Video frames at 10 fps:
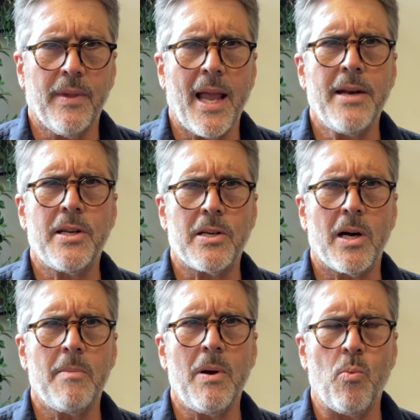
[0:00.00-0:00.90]
and
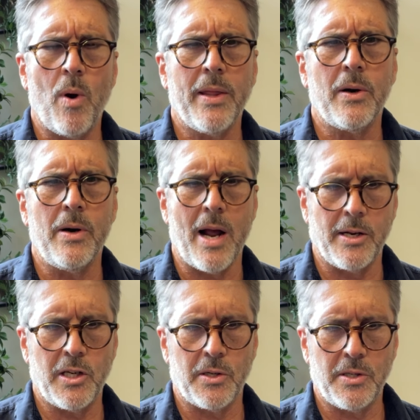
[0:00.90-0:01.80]
determine whether or
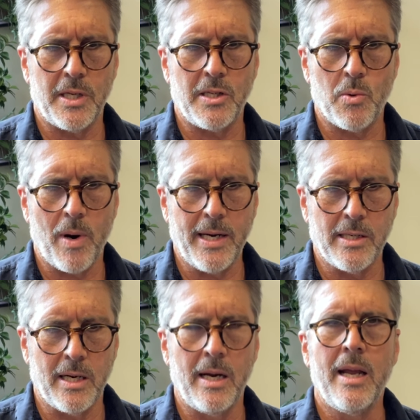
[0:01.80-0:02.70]
not your
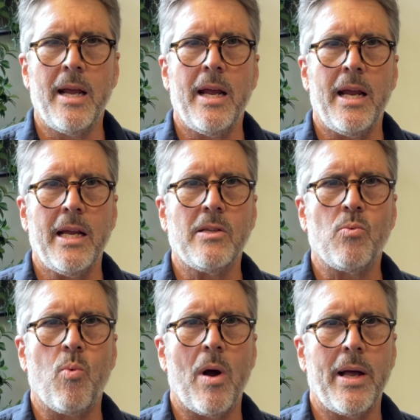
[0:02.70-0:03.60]
situation is
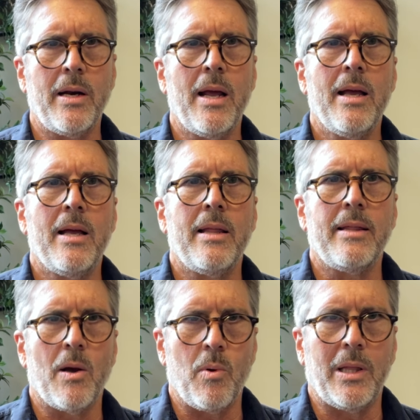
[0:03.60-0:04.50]
one
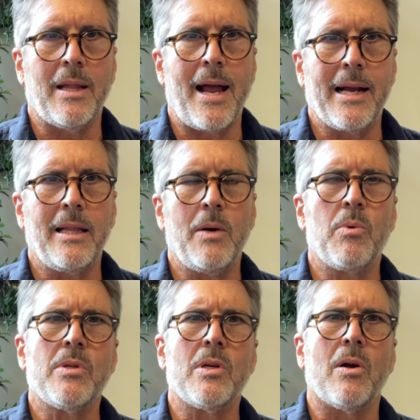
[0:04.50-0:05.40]
that would likely
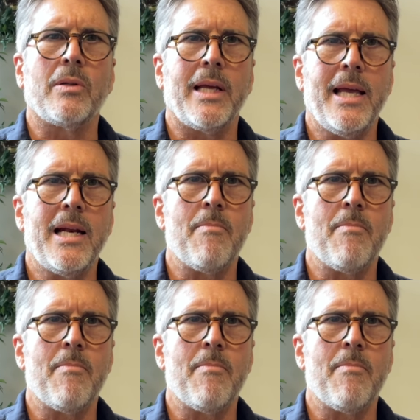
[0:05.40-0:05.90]
result in a